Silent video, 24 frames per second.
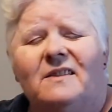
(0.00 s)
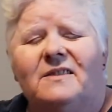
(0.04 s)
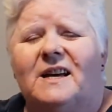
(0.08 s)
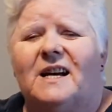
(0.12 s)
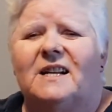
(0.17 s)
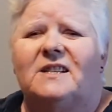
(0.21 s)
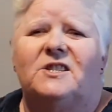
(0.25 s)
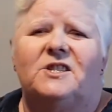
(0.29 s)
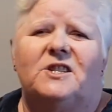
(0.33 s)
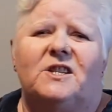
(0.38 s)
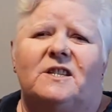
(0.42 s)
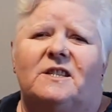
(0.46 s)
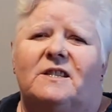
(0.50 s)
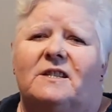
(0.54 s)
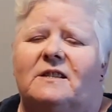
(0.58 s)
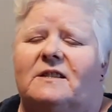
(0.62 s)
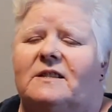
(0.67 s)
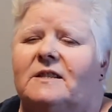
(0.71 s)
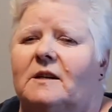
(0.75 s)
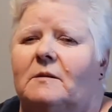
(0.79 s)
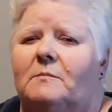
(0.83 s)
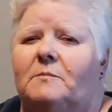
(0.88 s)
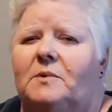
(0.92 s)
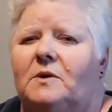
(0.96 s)
That's just the
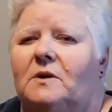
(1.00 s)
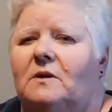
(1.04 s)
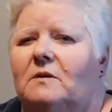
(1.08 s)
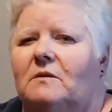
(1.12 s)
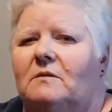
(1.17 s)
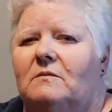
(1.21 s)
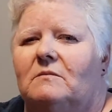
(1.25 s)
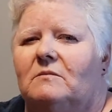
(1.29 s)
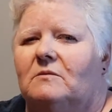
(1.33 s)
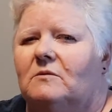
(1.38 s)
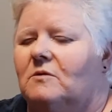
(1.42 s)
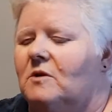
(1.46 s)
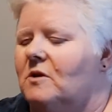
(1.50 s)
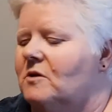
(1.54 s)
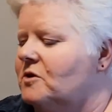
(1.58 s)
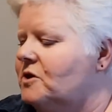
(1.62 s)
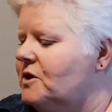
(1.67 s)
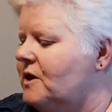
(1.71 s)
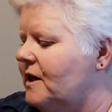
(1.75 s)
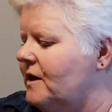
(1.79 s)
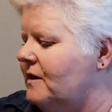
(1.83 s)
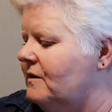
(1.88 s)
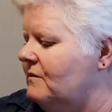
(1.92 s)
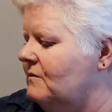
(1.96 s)
simple
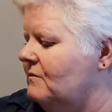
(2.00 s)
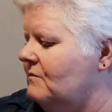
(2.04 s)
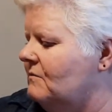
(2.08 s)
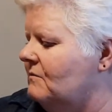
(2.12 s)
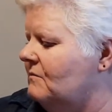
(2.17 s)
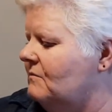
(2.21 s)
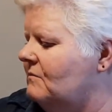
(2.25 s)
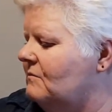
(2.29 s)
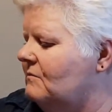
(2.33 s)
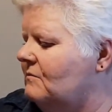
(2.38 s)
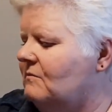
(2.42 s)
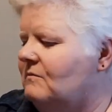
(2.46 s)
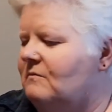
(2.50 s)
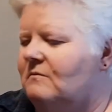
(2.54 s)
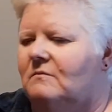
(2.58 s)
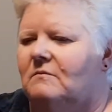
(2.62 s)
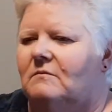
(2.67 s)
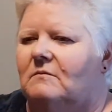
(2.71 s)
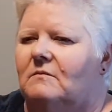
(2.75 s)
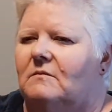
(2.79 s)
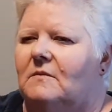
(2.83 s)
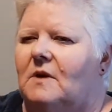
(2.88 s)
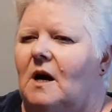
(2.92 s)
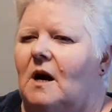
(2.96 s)
crochet
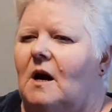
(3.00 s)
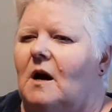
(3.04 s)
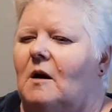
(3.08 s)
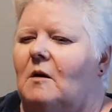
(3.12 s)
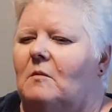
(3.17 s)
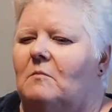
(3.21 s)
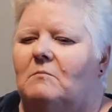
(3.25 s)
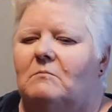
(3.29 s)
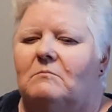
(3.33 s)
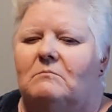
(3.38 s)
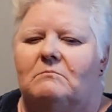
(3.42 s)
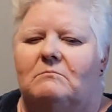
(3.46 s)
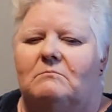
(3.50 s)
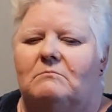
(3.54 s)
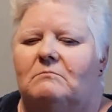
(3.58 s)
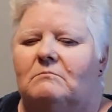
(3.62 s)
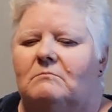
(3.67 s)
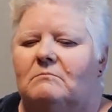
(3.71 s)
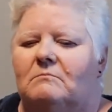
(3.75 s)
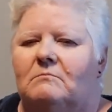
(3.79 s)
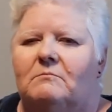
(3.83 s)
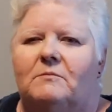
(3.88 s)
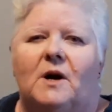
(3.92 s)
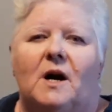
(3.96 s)
um,
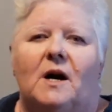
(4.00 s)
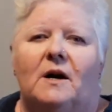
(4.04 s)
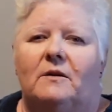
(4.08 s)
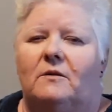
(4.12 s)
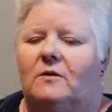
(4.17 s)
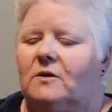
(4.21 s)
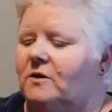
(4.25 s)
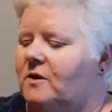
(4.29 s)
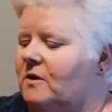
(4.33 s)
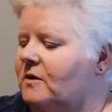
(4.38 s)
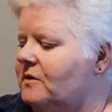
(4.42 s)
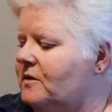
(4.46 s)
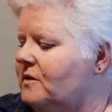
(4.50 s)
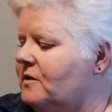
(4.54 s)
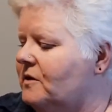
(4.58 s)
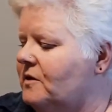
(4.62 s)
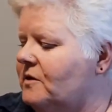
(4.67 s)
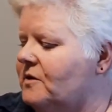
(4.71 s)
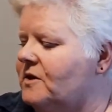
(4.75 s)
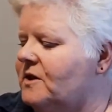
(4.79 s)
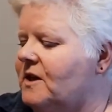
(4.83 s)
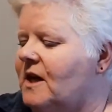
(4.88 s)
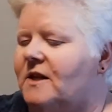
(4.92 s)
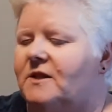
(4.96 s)
pot holder.
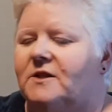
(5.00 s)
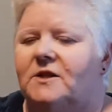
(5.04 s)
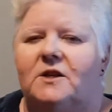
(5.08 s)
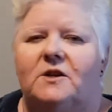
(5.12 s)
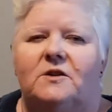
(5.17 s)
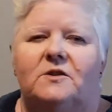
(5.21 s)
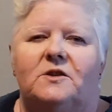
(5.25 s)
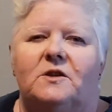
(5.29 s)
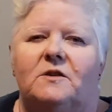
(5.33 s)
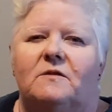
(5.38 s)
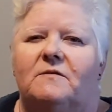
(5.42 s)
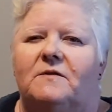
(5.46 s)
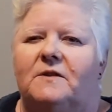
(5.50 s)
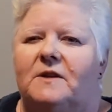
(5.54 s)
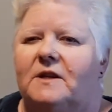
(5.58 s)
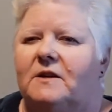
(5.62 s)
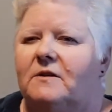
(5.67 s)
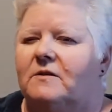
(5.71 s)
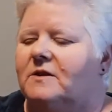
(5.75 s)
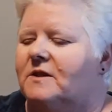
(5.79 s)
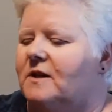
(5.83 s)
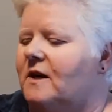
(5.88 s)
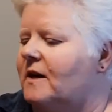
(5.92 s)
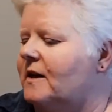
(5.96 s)
There's lots of YouTube
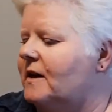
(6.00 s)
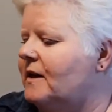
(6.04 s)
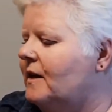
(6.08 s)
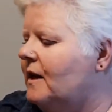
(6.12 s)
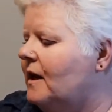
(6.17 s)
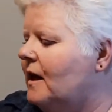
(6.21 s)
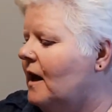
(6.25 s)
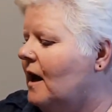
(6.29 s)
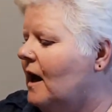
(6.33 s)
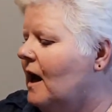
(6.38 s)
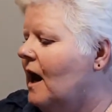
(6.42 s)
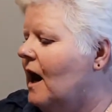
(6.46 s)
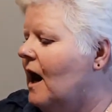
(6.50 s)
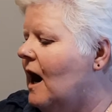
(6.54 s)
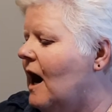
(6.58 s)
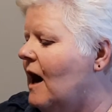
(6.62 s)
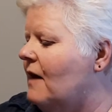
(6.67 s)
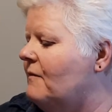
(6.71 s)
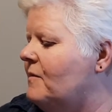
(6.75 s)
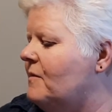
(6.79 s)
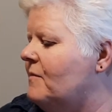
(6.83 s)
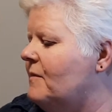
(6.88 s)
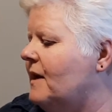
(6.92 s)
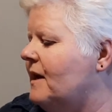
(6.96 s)
videos on it.
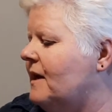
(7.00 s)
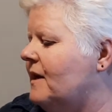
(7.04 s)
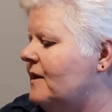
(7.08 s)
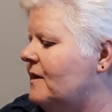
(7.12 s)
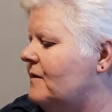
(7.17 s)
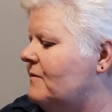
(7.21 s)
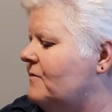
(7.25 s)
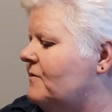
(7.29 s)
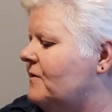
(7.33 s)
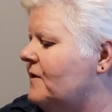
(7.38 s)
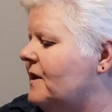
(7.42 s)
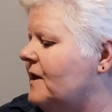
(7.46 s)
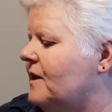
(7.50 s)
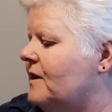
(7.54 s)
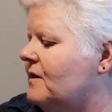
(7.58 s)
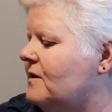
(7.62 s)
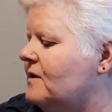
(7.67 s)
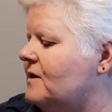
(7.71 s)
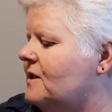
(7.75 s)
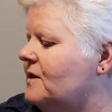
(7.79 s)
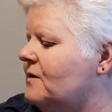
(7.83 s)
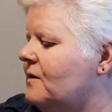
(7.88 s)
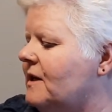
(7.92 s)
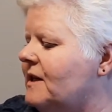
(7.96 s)
I've been making them for
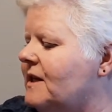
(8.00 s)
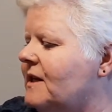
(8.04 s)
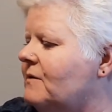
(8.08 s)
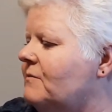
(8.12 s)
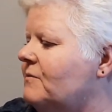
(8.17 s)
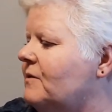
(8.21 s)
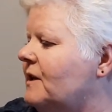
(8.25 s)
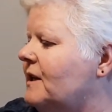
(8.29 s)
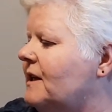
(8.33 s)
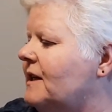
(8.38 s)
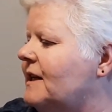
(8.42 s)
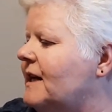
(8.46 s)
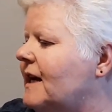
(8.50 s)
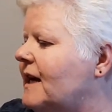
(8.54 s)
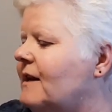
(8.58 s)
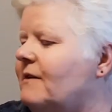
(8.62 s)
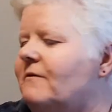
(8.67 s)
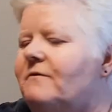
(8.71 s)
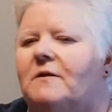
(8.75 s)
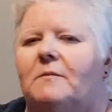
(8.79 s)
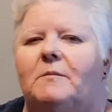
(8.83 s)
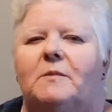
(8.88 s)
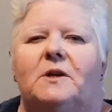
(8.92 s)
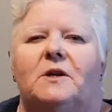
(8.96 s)
years, so I didn't really get
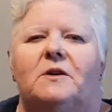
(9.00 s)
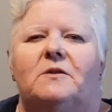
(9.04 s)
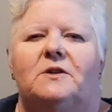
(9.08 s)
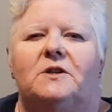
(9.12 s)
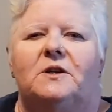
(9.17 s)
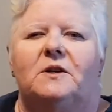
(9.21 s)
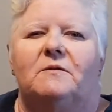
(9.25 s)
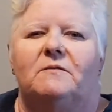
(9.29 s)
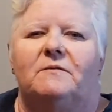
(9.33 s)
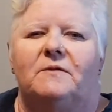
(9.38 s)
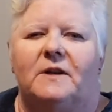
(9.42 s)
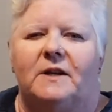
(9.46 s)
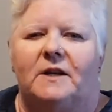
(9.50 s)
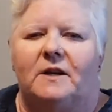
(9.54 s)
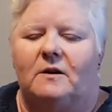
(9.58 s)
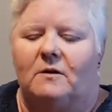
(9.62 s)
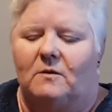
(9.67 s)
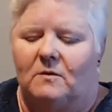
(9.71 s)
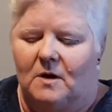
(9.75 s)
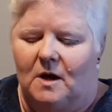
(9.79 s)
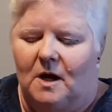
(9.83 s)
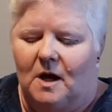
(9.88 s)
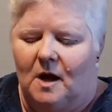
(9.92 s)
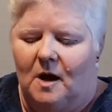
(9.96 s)
it from a YouTube video.